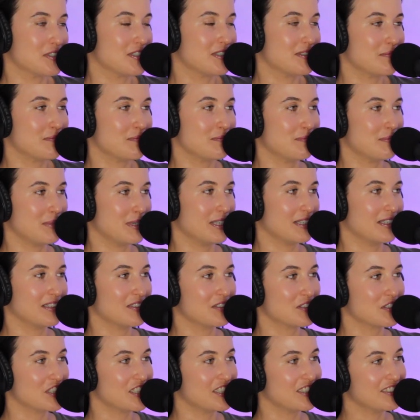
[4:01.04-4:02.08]
I'll say was
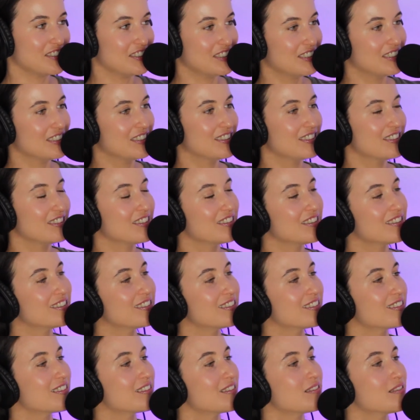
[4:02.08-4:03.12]
there was a.
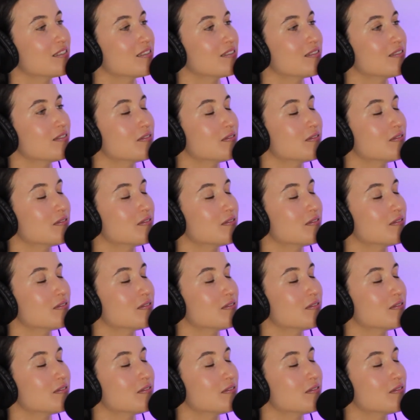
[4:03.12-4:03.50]
They were